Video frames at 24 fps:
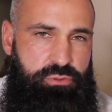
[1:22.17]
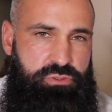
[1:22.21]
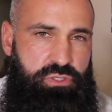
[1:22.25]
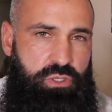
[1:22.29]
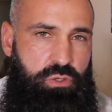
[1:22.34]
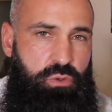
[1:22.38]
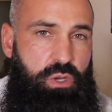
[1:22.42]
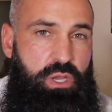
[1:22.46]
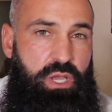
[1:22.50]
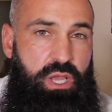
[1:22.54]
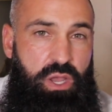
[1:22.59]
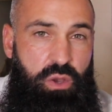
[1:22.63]

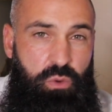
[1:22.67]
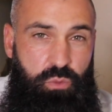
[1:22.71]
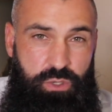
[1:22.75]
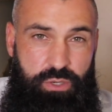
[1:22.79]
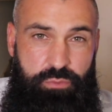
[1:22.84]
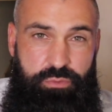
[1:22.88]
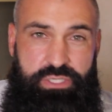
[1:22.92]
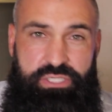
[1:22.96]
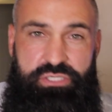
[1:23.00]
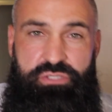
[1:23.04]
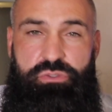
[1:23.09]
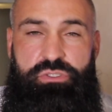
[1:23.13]
So what I
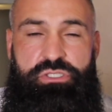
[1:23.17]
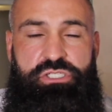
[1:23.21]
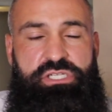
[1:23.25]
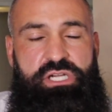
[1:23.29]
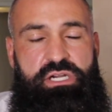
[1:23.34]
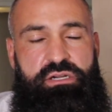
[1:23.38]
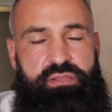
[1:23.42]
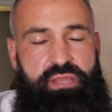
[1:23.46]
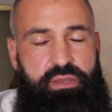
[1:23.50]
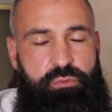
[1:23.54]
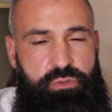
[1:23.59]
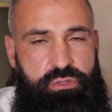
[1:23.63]
want to do is
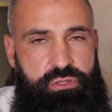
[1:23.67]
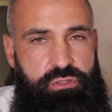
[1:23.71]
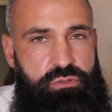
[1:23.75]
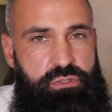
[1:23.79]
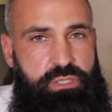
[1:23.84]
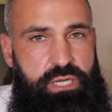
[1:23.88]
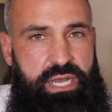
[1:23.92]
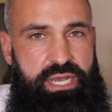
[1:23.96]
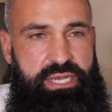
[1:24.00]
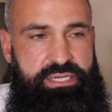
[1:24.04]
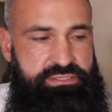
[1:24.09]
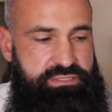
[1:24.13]
share that with you
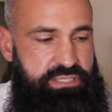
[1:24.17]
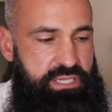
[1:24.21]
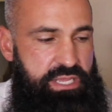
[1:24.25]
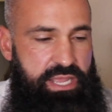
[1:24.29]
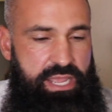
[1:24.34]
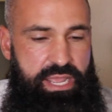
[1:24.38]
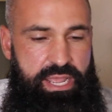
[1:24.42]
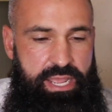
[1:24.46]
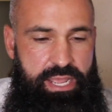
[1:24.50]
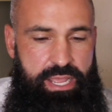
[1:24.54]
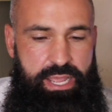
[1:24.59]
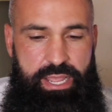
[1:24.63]
guys
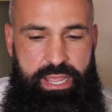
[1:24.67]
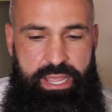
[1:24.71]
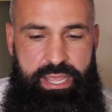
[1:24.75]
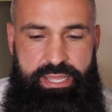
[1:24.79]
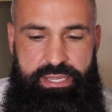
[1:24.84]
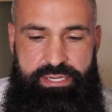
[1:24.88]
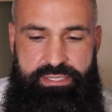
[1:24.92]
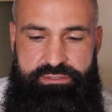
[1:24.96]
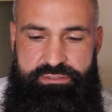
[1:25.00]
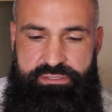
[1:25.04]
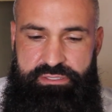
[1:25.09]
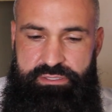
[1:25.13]

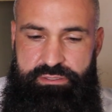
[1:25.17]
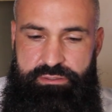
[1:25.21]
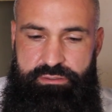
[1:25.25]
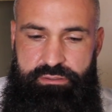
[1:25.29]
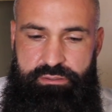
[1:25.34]
and